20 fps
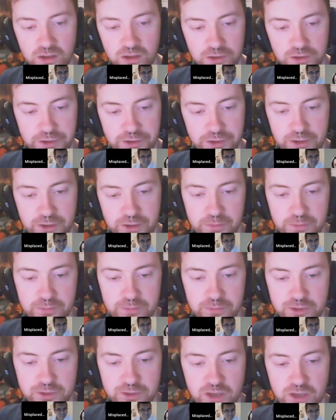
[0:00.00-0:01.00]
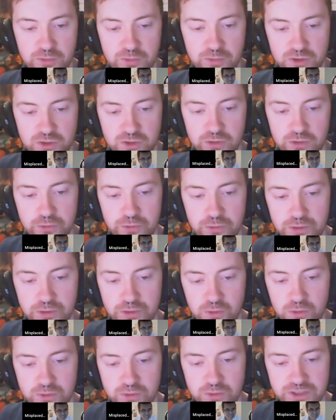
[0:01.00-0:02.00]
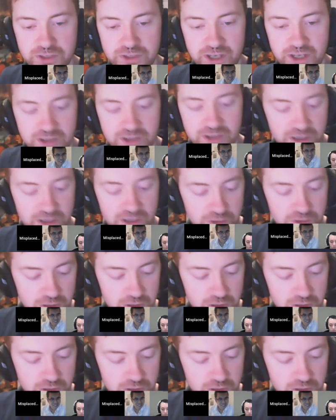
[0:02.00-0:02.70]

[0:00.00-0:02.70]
The Tamiyo is the glue that holds the deck together.